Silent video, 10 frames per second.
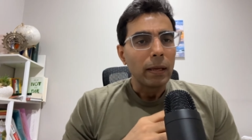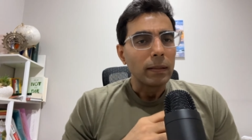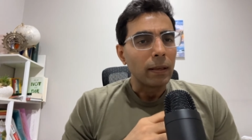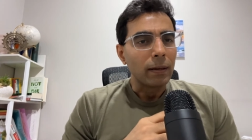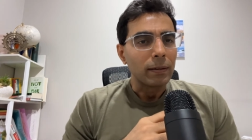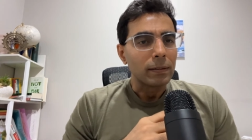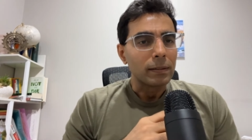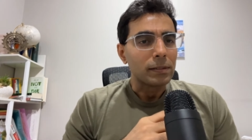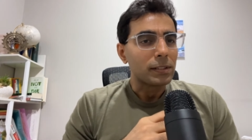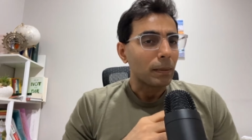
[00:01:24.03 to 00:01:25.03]
there
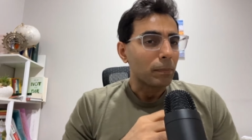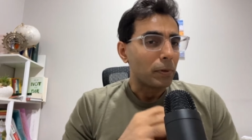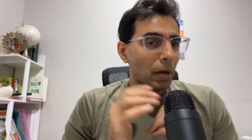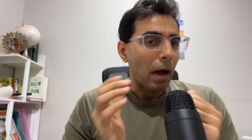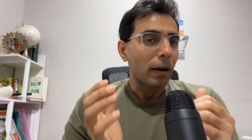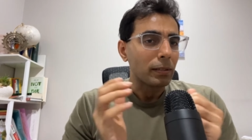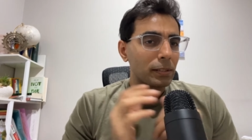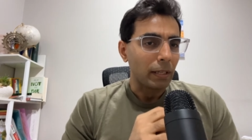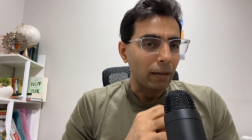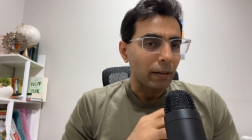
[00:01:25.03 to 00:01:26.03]
are some dark
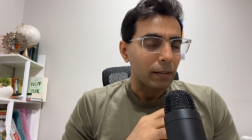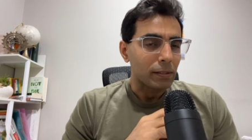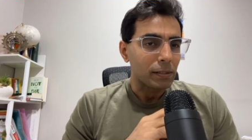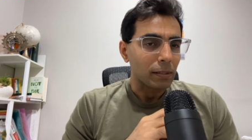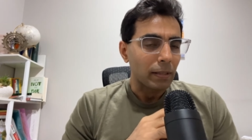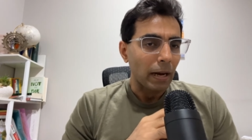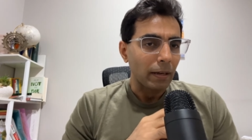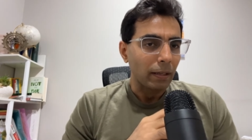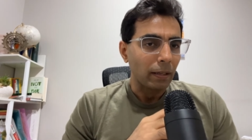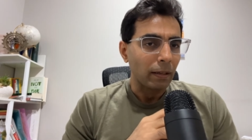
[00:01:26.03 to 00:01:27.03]
secrets
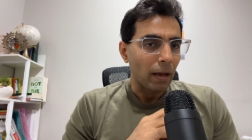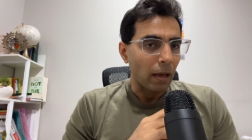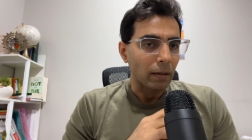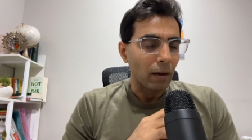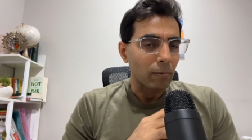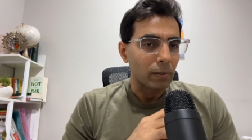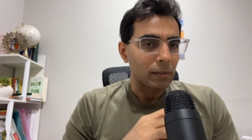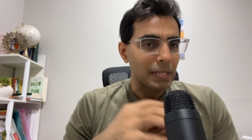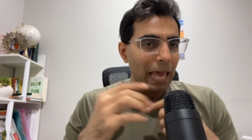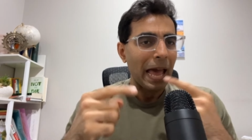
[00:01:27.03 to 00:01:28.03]
that he
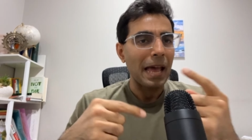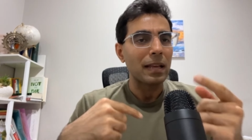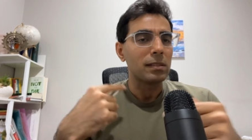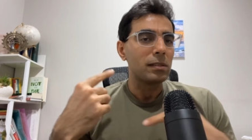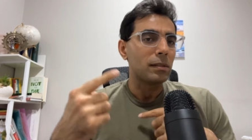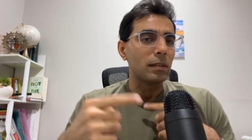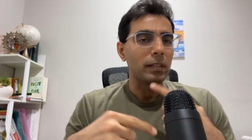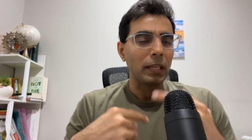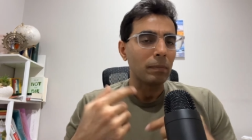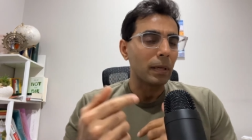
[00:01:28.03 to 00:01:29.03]
uncovers as the
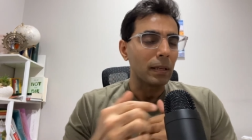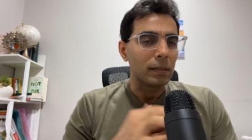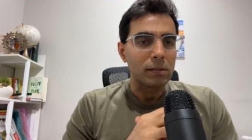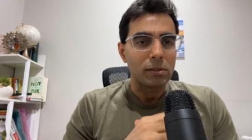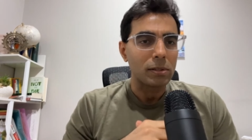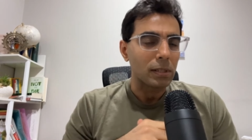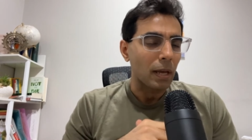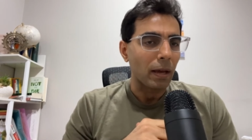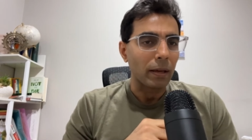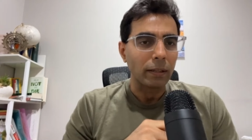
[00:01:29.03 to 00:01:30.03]
team is,
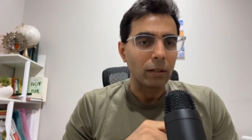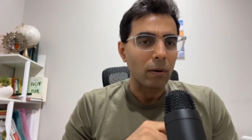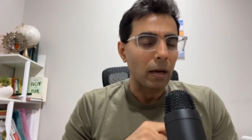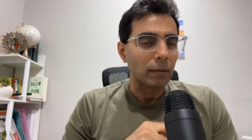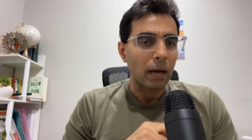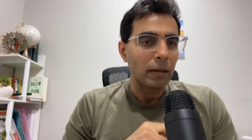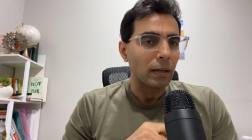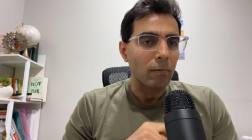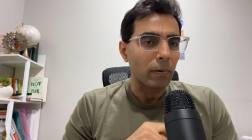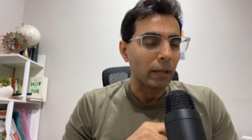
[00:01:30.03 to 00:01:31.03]
uh, you know, uh,
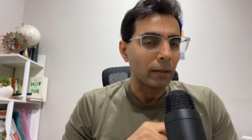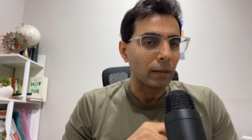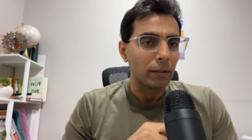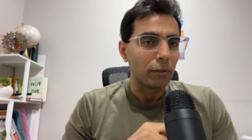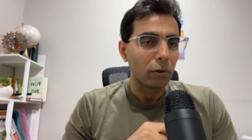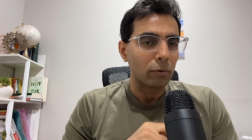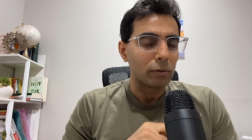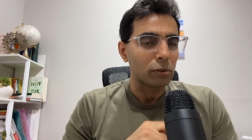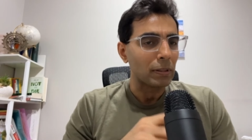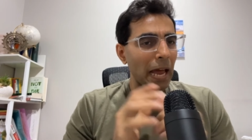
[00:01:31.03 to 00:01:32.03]
uncovering the
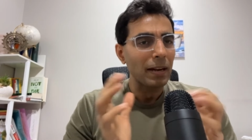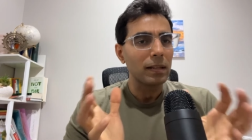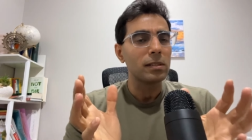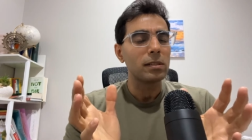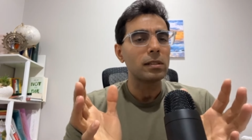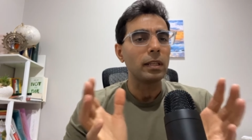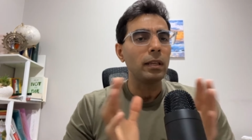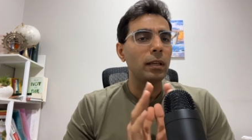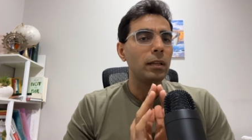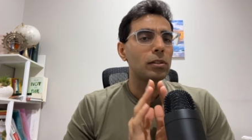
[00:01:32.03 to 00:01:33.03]
truth. So, that is
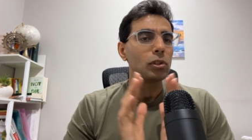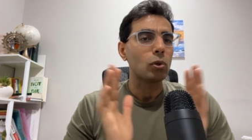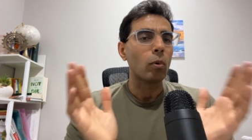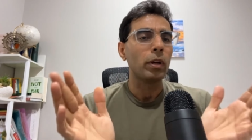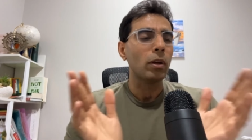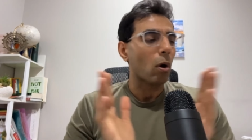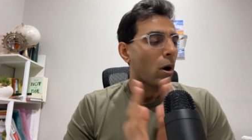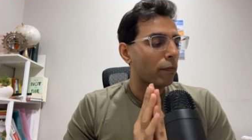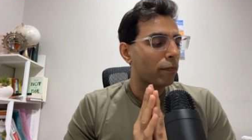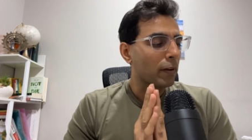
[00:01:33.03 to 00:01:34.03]
the story
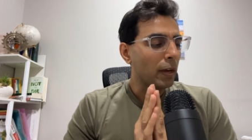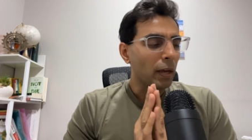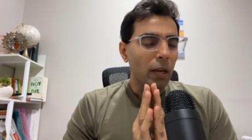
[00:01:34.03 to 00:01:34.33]
of